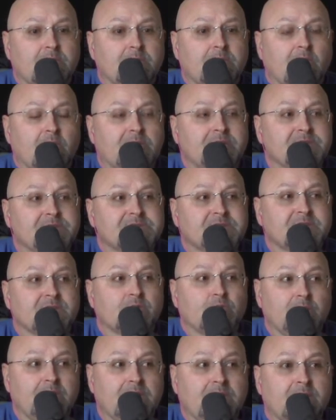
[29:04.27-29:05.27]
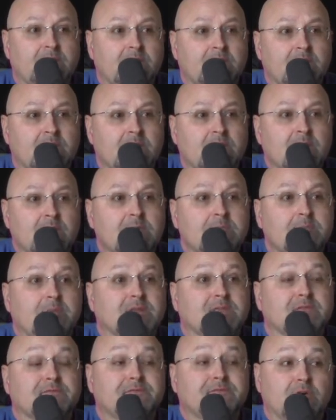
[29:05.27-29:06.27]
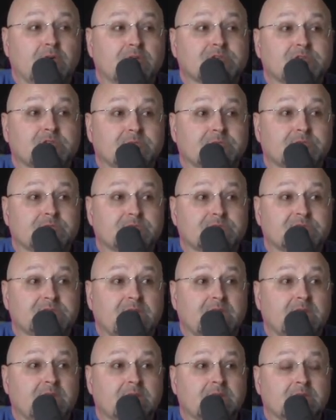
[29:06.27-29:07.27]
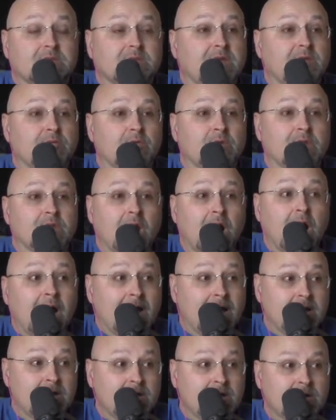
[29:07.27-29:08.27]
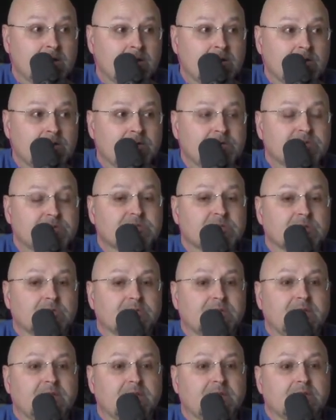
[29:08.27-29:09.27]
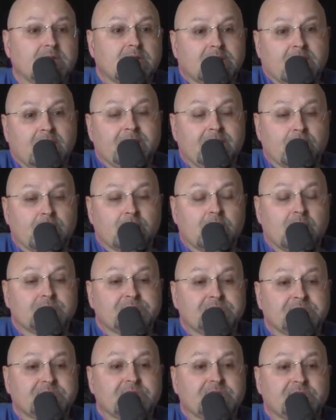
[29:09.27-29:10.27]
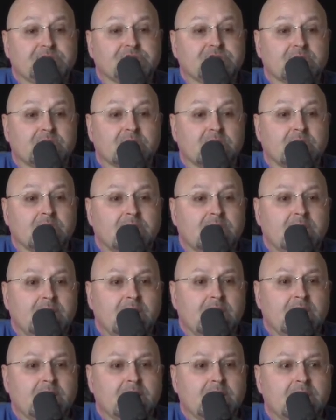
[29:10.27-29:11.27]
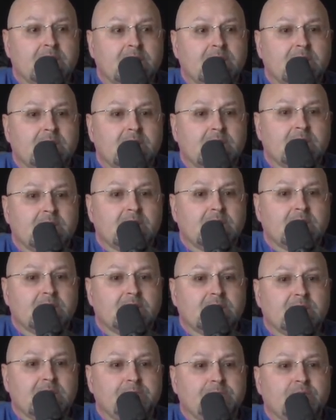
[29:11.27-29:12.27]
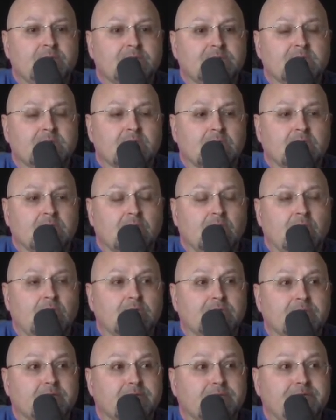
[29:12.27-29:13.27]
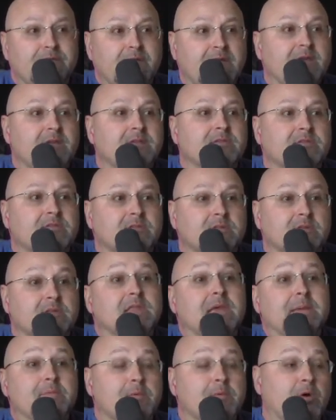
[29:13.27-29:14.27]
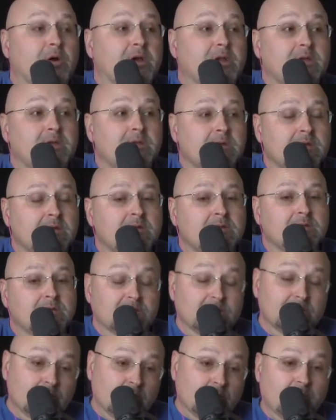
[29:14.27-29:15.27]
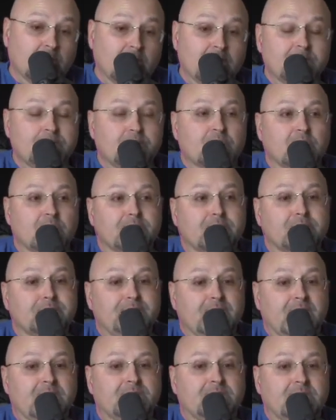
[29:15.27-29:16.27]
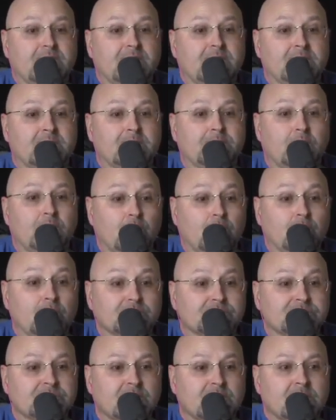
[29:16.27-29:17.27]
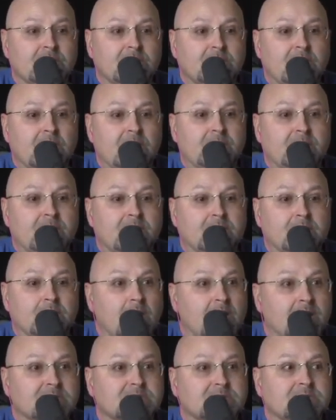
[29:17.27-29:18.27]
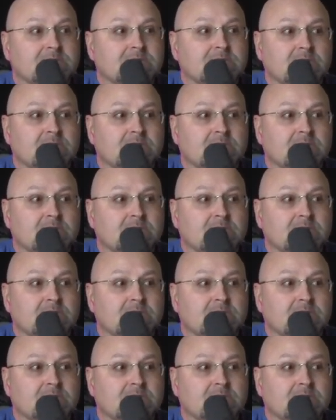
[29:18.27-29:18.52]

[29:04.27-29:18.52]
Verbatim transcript: Party is going to win," but the focus groups were saying they were not. Right. So they again they were contradicting each other, and they put their all their faith. The Labor Party, the Liberal Party, put all their faith in the polls and they lost the focus